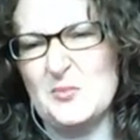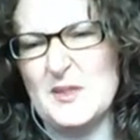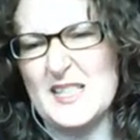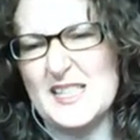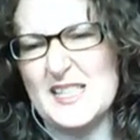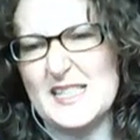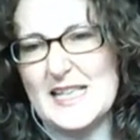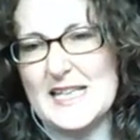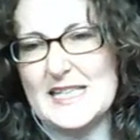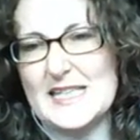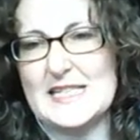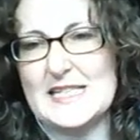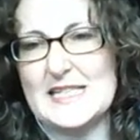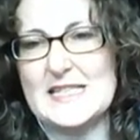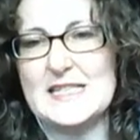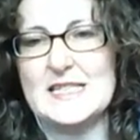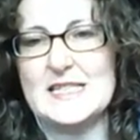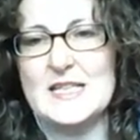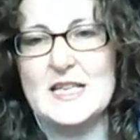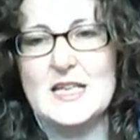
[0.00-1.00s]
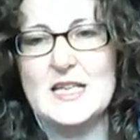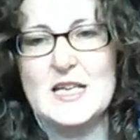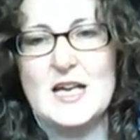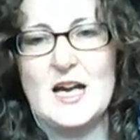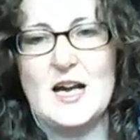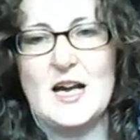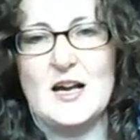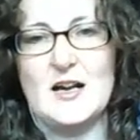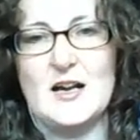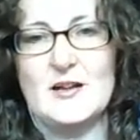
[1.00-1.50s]
bit sexist.
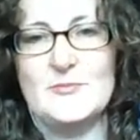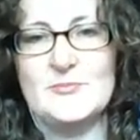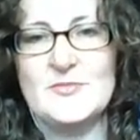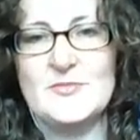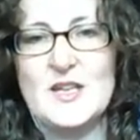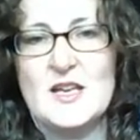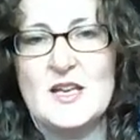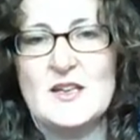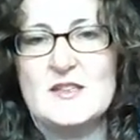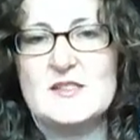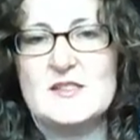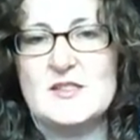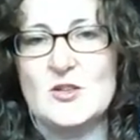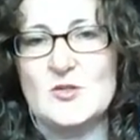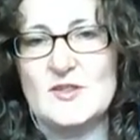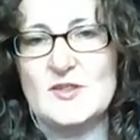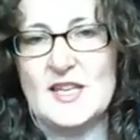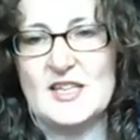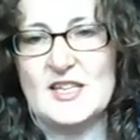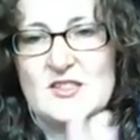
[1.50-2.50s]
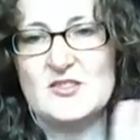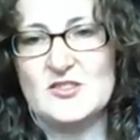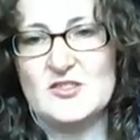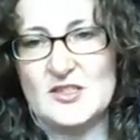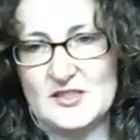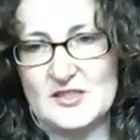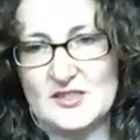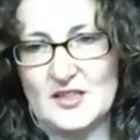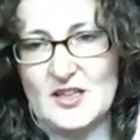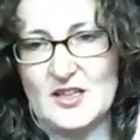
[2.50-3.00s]
So that's
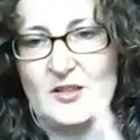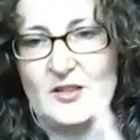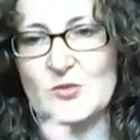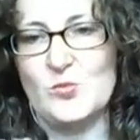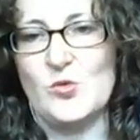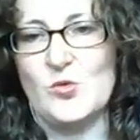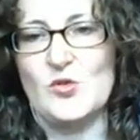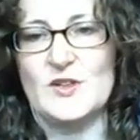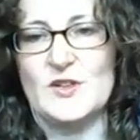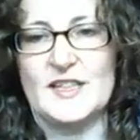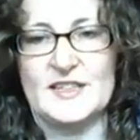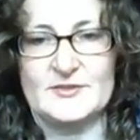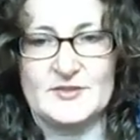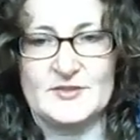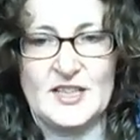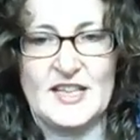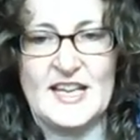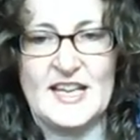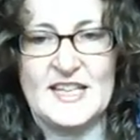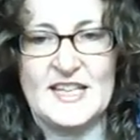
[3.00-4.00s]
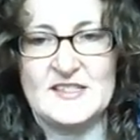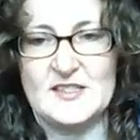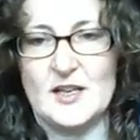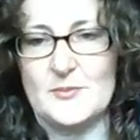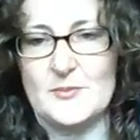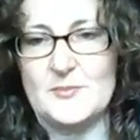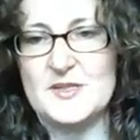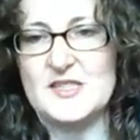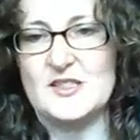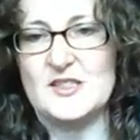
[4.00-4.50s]
just a warning, a heads
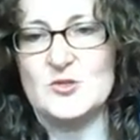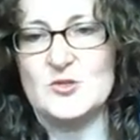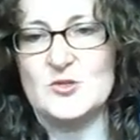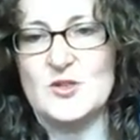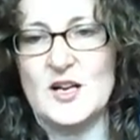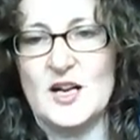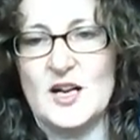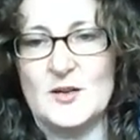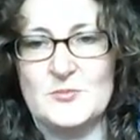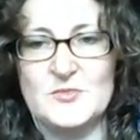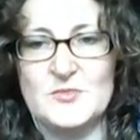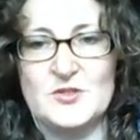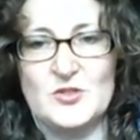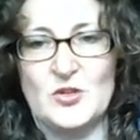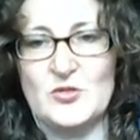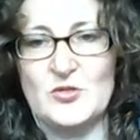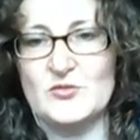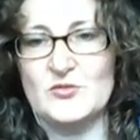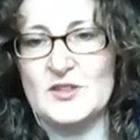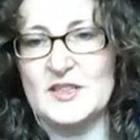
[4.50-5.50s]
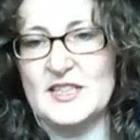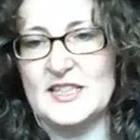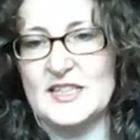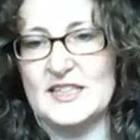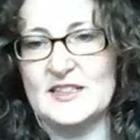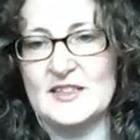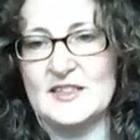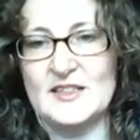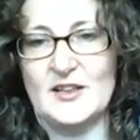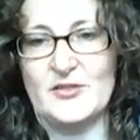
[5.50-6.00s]
up. So I'm not
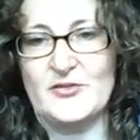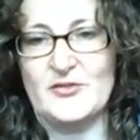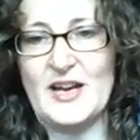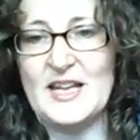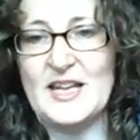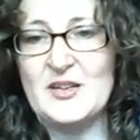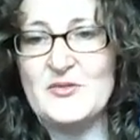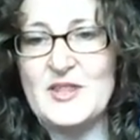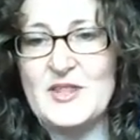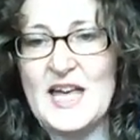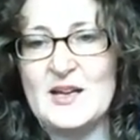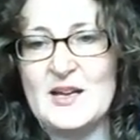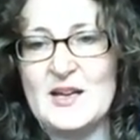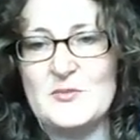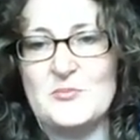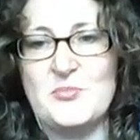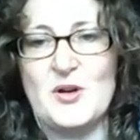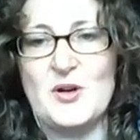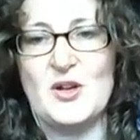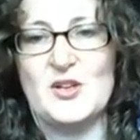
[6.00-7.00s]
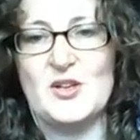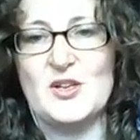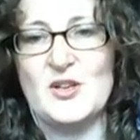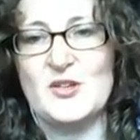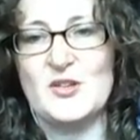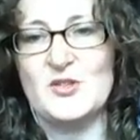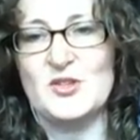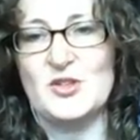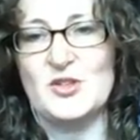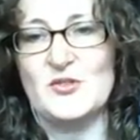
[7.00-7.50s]
really a fan of that, but
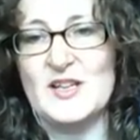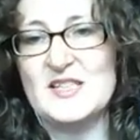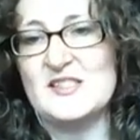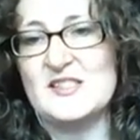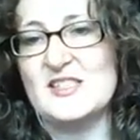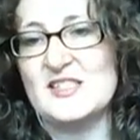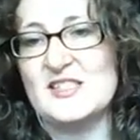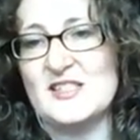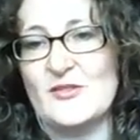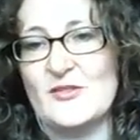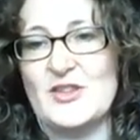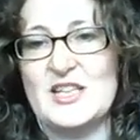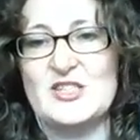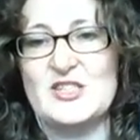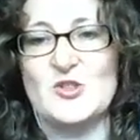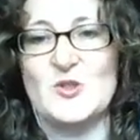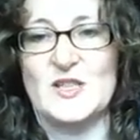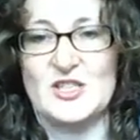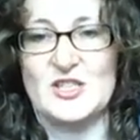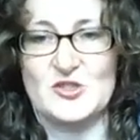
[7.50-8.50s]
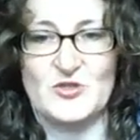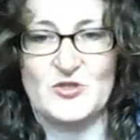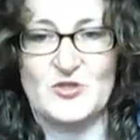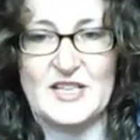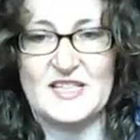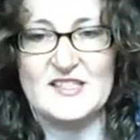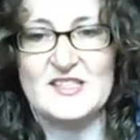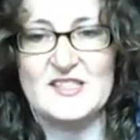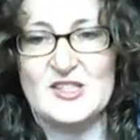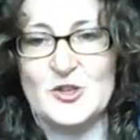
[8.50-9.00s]
the rest of the stuff they're doing is
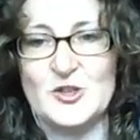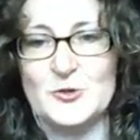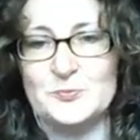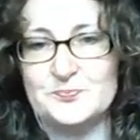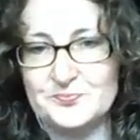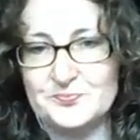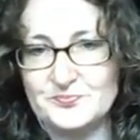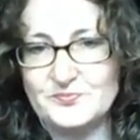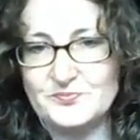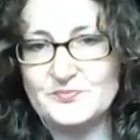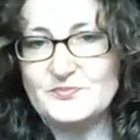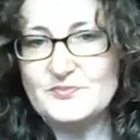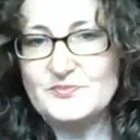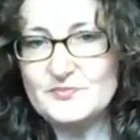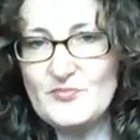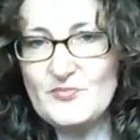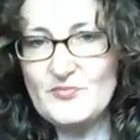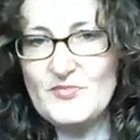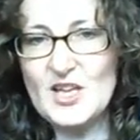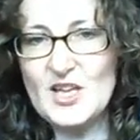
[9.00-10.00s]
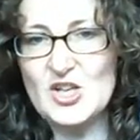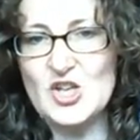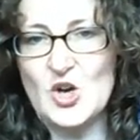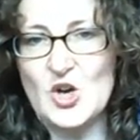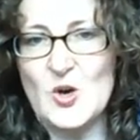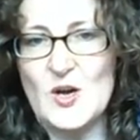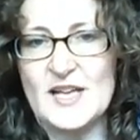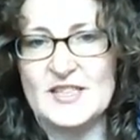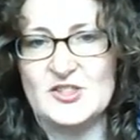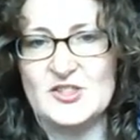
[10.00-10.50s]
great. So
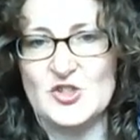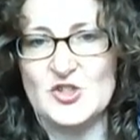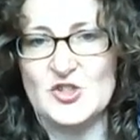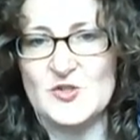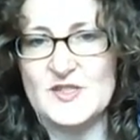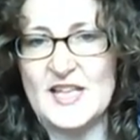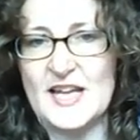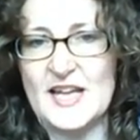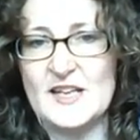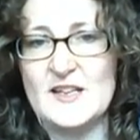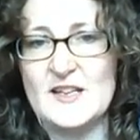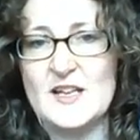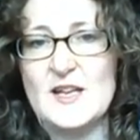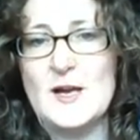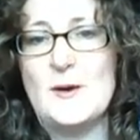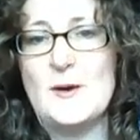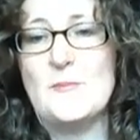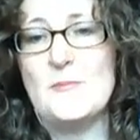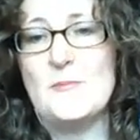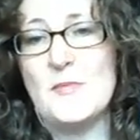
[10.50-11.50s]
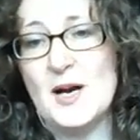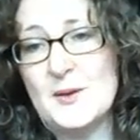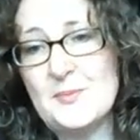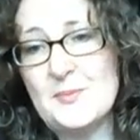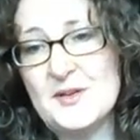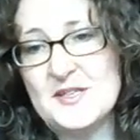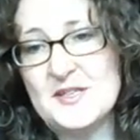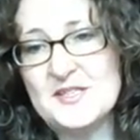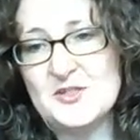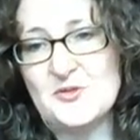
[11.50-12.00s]
go ahead and use that. My
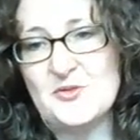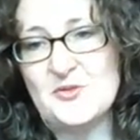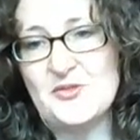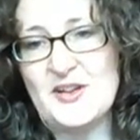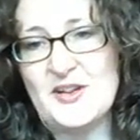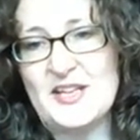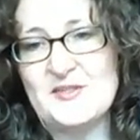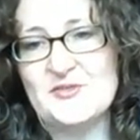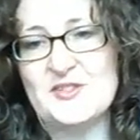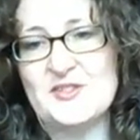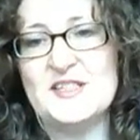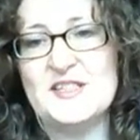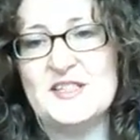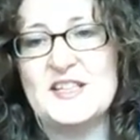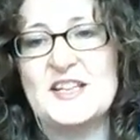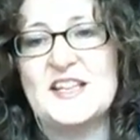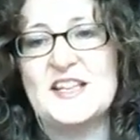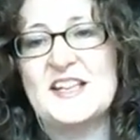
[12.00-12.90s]
personal favorite